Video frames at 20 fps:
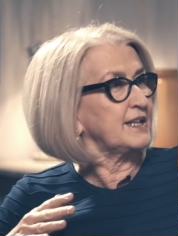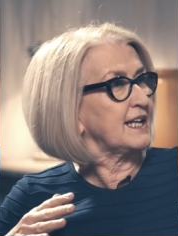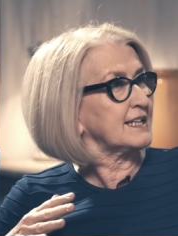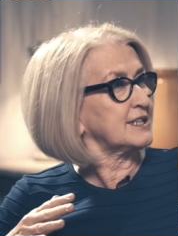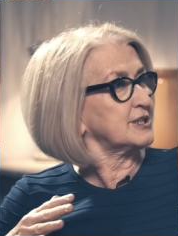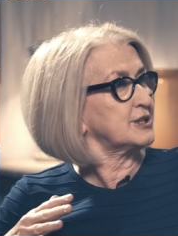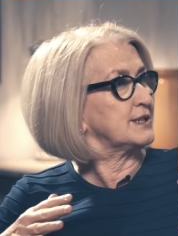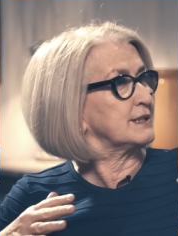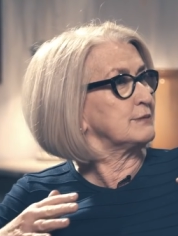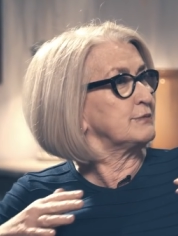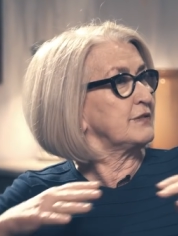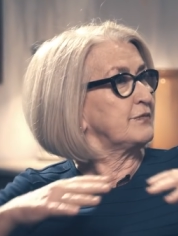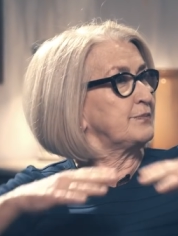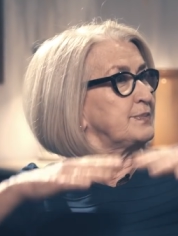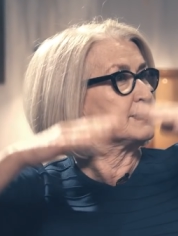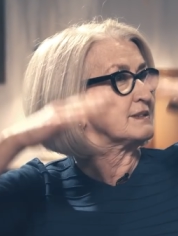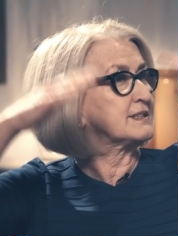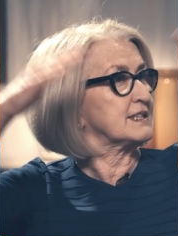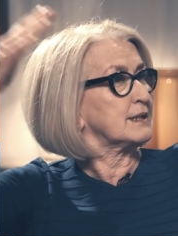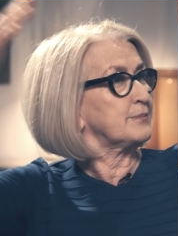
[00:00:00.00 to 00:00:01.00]
but actually we've
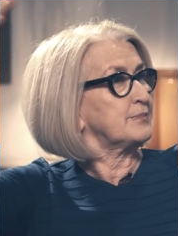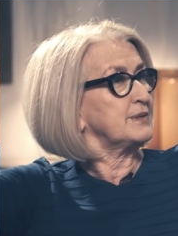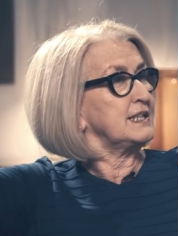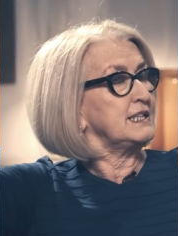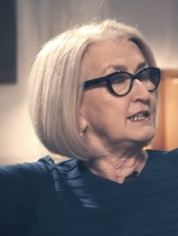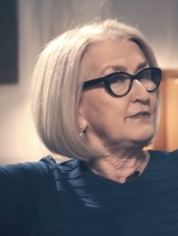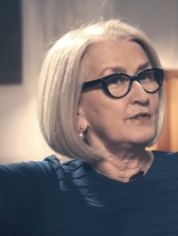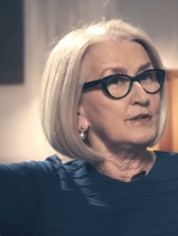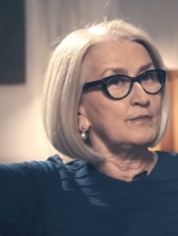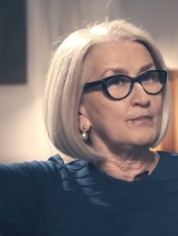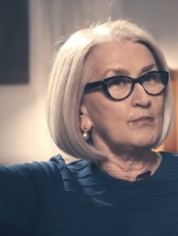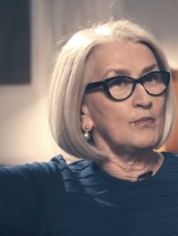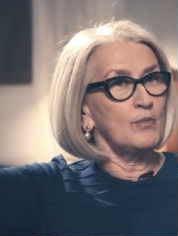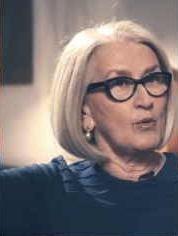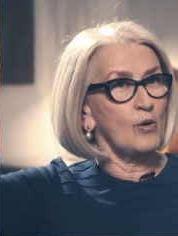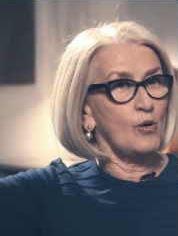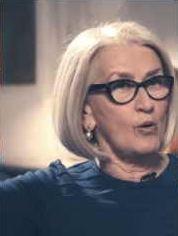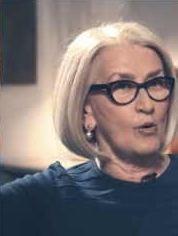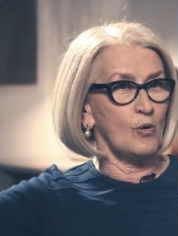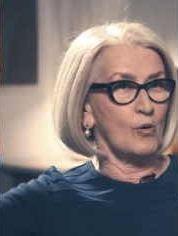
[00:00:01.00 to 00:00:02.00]
built up even
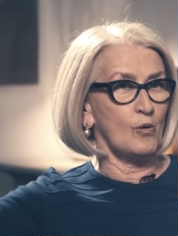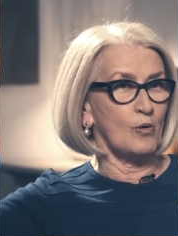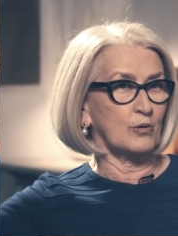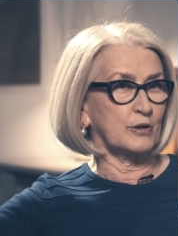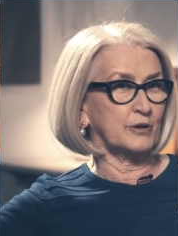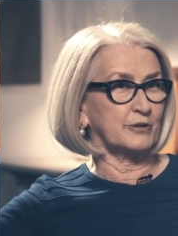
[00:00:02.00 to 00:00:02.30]
more